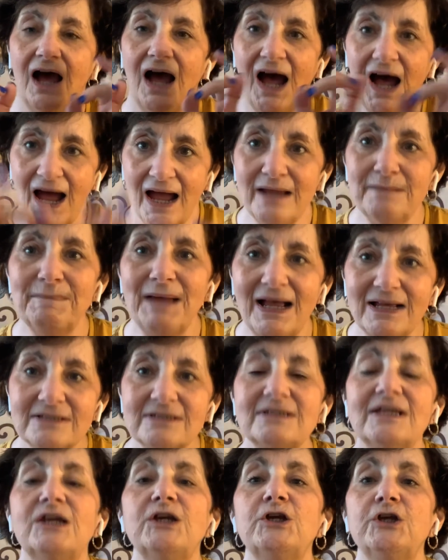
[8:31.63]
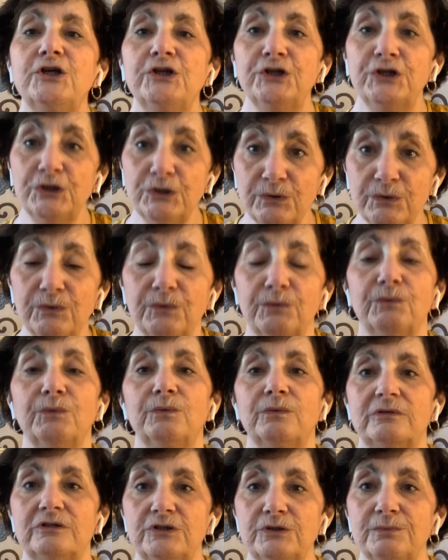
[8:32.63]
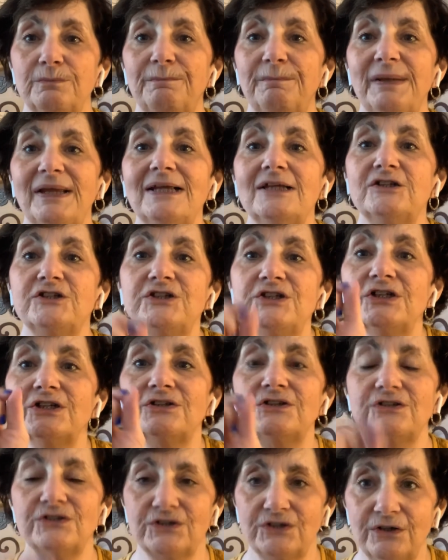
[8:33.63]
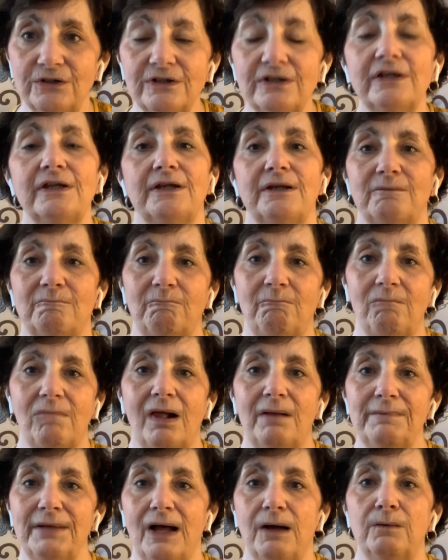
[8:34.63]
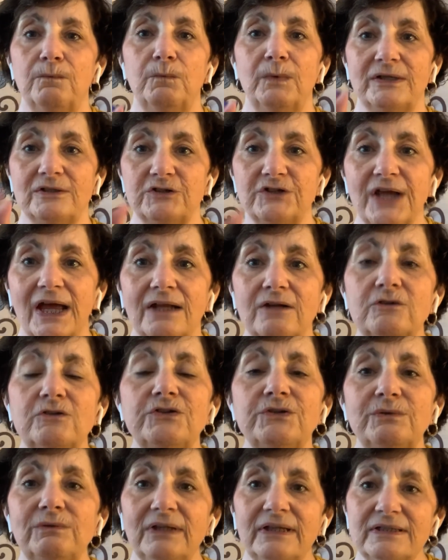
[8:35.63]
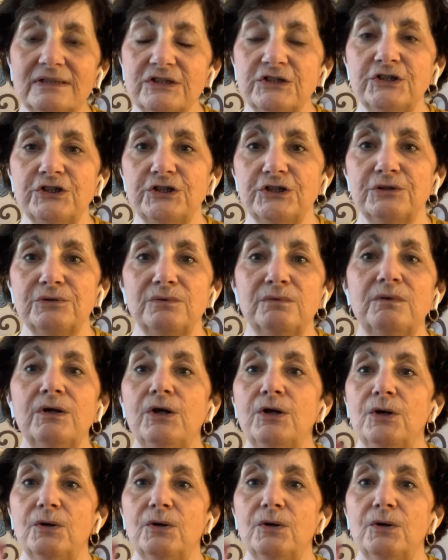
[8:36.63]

I'm asking you to be discerning about what channels you listen to,